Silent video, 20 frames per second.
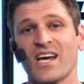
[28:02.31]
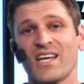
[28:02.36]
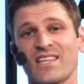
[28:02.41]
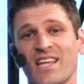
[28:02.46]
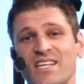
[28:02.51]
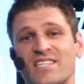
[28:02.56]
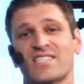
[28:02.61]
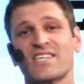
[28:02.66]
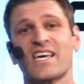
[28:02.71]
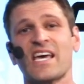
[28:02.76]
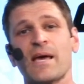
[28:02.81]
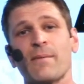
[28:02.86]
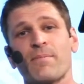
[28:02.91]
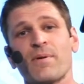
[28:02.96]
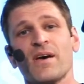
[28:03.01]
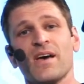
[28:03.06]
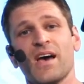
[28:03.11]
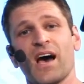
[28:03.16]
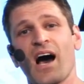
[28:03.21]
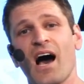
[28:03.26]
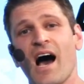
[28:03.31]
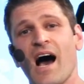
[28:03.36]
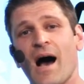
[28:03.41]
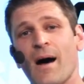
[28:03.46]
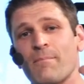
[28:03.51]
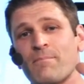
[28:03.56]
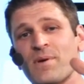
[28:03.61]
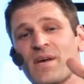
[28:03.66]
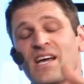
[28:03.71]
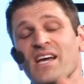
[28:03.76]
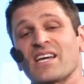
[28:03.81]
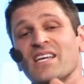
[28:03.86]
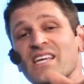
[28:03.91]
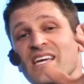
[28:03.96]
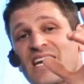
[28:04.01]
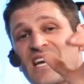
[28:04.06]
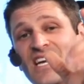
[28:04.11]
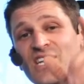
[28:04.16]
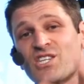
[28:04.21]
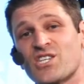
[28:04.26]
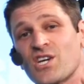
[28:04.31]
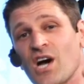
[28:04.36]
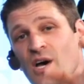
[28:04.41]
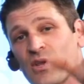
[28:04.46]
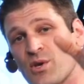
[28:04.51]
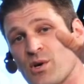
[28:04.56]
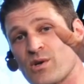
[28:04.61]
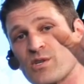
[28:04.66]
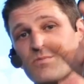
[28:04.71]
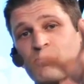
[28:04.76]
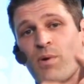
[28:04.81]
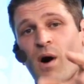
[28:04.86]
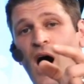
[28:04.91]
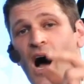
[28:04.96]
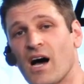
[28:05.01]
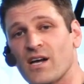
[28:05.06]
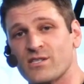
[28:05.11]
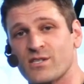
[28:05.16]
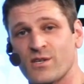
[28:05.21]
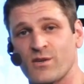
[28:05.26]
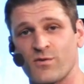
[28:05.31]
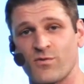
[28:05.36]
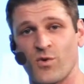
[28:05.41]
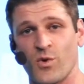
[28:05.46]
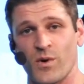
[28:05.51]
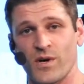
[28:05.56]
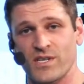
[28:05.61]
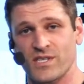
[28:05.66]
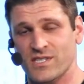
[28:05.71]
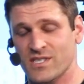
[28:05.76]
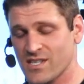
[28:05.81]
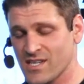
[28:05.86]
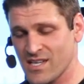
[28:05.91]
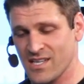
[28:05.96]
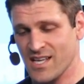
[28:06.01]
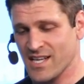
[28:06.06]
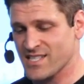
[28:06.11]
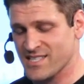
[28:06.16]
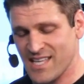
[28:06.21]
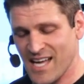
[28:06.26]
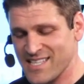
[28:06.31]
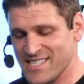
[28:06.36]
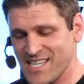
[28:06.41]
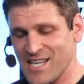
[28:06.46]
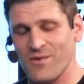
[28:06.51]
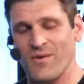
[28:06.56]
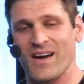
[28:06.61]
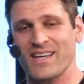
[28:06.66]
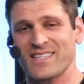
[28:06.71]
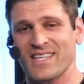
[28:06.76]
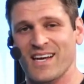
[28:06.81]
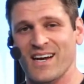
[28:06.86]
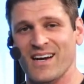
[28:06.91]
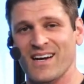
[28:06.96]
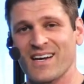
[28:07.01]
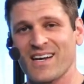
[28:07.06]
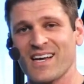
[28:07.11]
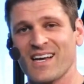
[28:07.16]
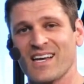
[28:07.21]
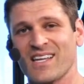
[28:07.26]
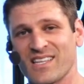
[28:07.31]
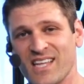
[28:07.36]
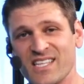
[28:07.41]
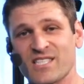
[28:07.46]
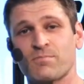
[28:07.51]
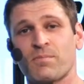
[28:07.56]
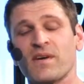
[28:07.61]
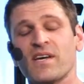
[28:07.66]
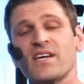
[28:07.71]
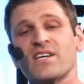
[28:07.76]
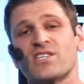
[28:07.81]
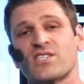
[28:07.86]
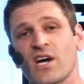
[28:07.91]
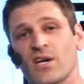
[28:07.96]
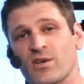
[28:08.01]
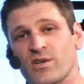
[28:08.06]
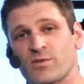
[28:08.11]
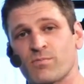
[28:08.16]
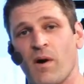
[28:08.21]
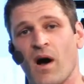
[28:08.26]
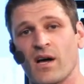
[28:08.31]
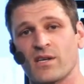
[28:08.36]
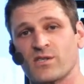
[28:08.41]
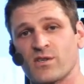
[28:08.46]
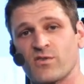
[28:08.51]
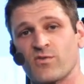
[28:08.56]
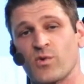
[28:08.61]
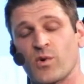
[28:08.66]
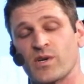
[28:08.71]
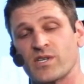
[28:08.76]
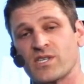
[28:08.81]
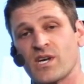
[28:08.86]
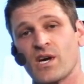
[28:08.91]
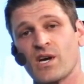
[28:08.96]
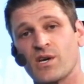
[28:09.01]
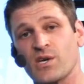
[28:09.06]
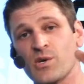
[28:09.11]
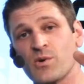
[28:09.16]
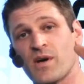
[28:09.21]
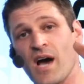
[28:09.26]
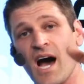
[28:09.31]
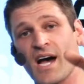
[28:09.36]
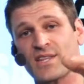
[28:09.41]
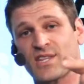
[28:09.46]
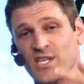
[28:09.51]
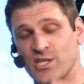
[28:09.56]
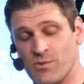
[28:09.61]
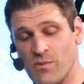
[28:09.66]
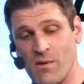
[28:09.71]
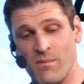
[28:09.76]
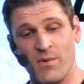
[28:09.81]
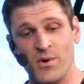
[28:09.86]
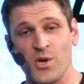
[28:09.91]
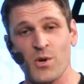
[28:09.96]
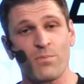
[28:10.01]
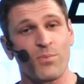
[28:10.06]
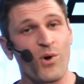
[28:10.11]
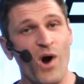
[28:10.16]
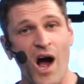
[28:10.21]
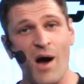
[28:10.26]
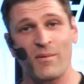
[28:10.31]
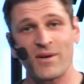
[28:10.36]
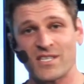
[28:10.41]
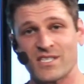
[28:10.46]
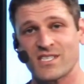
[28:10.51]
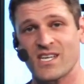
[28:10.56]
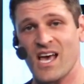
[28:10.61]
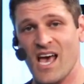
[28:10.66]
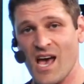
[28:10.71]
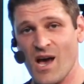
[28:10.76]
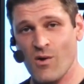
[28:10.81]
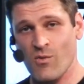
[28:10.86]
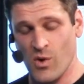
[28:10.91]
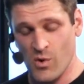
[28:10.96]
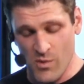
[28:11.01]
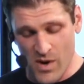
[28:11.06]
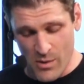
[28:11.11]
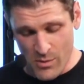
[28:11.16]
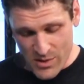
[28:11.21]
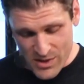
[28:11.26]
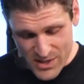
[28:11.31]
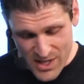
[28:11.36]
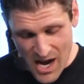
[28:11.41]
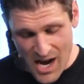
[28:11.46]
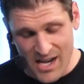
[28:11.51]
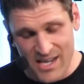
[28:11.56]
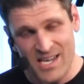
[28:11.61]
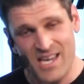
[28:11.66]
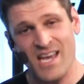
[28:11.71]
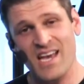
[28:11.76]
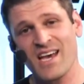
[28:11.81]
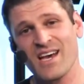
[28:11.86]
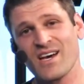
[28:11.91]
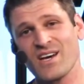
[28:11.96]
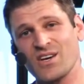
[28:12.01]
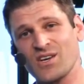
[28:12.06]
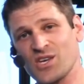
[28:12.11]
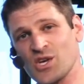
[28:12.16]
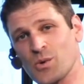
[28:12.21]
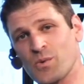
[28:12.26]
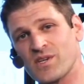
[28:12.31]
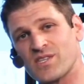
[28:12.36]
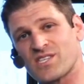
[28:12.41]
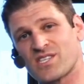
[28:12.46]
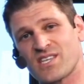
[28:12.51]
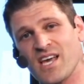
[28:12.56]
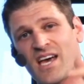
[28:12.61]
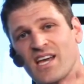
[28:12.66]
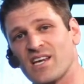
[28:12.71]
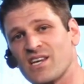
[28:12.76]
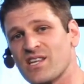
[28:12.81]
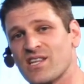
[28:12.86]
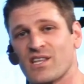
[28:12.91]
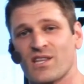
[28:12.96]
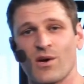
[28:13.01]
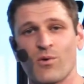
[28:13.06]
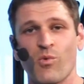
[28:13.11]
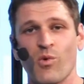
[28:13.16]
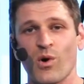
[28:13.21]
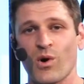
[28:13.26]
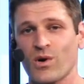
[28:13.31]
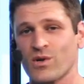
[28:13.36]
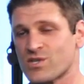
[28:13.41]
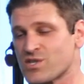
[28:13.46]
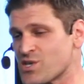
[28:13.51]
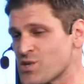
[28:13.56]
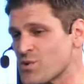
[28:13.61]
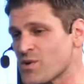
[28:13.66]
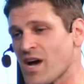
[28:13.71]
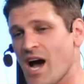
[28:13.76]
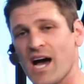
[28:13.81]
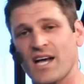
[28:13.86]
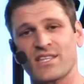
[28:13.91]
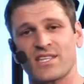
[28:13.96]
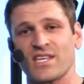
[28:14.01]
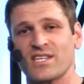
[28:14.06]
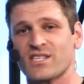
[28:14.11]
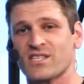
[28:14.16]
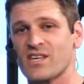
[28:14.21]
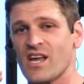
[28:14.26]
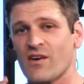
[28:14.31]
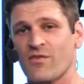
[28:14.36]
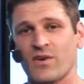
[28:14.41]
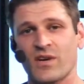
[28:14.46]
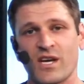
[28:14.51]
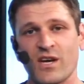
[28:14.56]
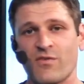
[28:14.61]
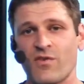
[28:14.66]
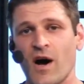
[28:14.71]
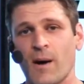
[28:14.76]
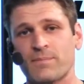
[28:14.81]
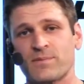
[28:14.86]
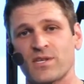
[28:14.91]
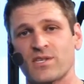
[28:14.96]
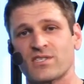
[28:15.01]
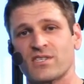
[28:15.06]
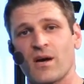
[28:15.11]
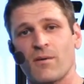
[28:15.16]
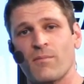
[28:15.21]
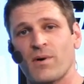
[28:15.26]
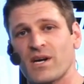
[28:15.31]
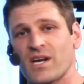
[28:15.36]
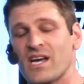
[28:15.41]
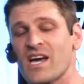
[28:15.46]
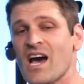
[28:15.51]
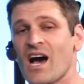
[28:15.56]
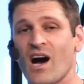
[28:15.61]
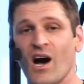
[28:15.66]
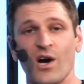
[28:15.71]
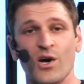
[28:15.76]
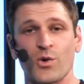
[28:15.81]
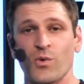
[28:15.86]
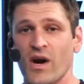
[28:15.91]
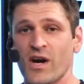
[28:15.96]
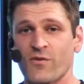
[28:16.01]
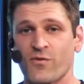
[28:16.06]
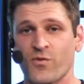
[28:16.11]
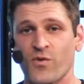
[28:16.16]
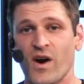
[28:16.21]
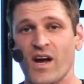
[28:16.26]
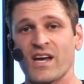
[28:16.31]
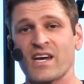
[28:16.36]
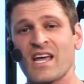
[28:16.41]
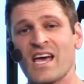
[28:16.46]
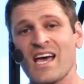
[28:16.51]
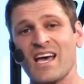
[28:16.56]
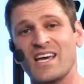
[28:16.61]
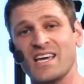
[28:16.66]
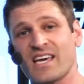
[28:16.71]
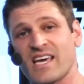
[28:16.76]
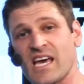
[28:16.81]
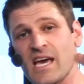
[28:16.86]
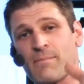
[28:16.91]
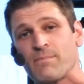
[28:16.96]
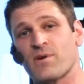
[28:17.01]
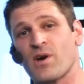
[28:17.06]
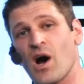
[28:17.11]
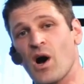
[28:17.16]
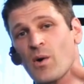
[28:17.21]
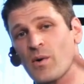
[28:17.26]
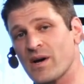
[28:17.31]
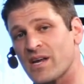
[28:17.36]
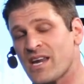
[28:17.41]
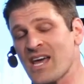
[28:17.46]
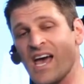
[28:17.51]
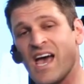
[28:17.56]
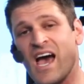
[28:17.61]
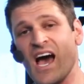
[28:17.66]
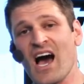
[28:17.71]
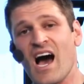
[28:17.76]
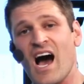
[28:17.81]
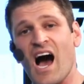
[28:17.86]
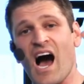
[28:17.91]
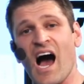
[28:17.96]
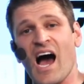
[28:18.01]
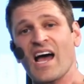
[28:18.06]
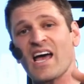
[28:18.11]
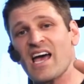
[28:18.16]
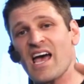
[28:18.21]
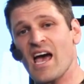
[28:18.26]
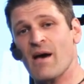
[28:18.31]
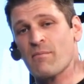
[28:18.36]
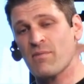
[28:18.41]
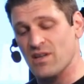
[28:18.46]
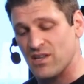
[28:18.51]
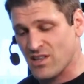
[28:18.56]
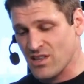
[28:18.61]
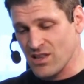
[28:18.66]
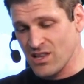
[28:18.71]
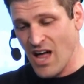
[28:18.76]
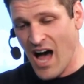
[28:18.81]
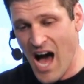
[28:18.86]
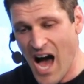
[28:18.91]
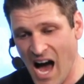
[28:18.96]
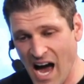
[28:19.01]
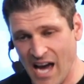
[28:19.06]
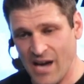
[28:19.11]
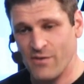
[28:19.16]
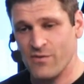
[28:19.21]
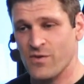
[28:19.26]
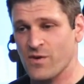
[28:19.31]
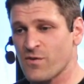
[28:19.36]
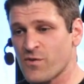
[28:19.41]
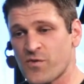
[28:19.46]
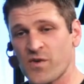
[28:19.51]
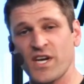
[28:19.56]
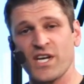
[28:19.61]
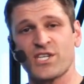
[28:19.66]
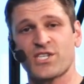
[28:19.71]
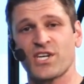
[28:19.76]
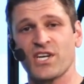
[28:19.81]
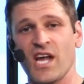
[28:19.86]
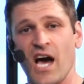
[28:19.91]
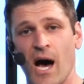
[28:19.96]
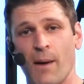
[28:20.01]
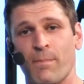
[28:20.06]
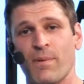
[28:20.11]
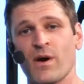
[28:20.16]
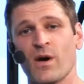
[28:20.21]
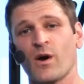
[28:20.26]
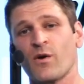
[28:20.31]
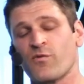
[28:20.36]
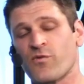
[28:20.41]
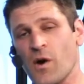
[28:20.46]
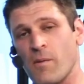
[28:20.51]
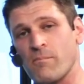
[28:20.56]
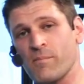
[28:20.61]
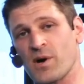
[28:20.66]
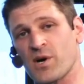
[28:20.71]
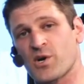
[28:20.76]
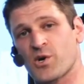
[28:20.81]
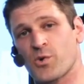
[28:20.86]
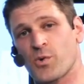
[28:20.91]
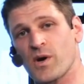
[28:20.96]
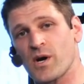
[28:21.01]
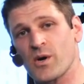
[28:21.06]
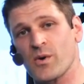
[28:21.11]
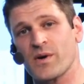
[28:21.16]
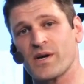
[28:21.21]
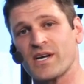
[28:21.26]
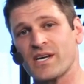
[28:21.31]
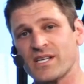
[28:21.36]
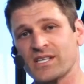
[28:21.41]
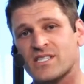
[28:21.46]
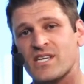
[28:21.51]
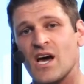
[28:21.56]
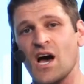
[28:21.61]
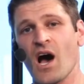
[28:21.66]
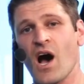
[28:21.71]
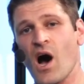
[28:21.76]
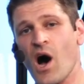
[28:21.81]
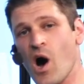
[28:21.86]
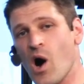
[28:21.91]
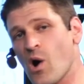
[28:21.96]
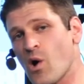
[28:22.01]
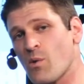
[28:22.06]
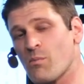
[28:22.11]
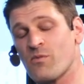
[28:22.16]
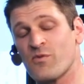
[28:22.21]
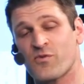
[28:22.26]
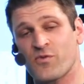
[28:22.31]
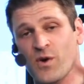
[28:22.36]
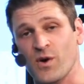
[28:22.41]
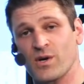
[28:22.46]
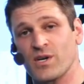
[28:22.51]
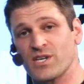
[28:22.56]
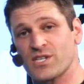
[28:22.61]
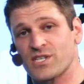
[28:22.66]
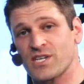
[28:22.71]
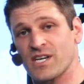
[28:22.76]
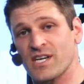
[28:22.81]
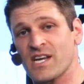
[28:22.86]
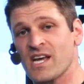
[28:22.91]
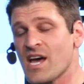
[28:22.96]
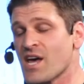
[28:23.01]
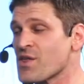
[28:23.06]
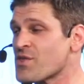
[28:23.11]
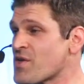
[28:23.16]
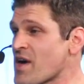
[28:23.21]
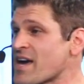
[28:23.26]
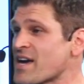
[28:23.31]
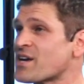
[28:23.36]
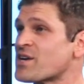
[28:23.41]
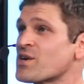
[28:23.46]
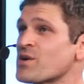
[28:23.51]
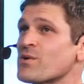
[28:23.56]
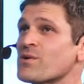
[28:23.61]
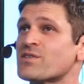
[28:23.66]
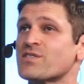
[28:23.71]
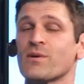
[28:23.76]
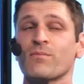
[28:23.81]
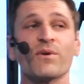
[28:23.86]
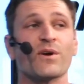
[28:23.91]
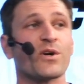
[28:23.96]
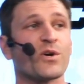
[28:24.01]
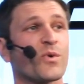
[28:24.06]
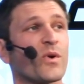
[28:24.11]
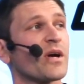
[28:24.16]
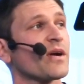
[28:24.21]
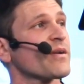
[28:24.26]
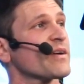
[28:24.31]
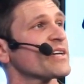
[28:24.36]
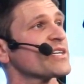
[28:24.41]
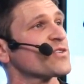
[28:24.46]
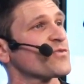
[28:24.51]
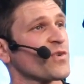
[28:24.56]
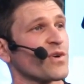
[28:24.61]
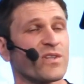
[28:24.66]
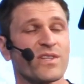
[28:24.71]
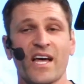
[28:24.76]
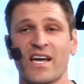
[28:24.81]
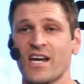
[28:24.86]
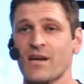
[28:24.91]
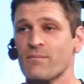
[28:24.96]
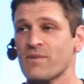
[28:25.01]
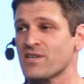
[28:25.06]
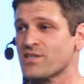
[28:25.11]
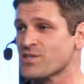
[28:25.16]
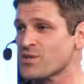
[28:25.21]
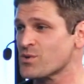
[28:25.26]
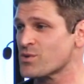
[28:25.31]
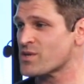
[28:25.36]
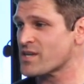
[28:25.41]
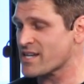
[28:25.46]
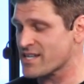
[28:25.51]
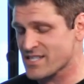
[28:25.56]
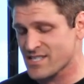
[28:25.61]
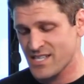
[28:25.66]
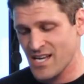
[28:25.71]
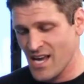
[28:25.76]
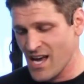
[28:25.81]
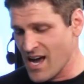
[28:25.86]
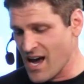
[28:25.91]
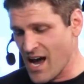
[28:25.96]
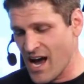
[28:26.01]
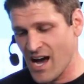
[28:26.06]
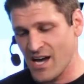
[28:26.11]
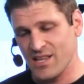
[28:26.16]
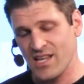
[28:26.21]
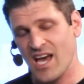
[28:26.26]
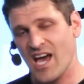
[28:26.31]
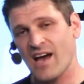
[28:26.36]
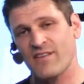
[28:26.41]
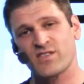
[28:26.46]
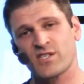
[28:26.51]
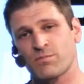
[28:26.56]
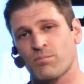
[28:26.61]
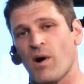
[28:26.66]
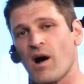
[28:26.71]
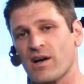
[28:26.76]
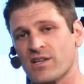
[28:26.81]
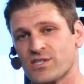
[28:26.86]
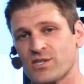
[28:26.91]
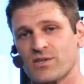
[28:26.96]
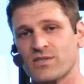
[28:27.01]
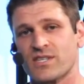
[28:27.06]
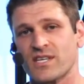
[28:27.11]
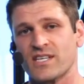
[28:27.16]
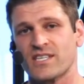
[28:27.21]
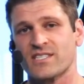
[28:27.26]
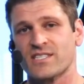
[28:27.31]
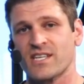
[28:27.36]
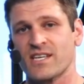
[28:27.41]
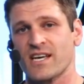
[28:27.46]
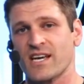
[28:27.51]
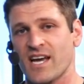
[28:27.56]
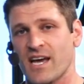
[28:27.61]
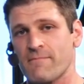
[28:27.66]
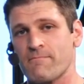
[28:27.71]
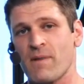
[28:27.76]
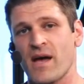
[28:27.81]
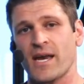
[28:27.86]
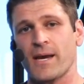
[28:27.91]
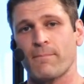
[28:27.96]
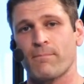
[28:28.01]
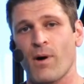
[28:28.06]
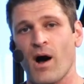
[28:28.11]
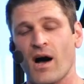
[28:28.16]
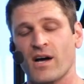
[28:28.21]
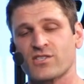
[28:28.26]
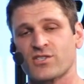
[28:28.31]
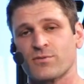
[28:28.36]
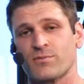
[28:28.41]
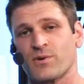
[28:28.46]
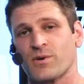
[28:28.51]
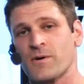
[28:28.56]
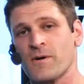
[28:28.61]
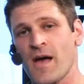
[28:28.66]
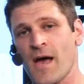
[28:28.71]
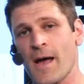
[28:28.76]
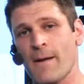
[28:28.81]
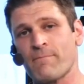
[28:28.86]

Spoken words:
Let's keep being each other's positive voice. That's it right there. Let's be each other's positive voice. You got this. Remember, you promised when we were done, you would send the words, you got this, never give up to somebody, a great friend. Keep going. I am live, finishing up from McCreary's Home Furnishing. Thank you to McCreary's for letting me do this. They have sponsored this thing and made it possible.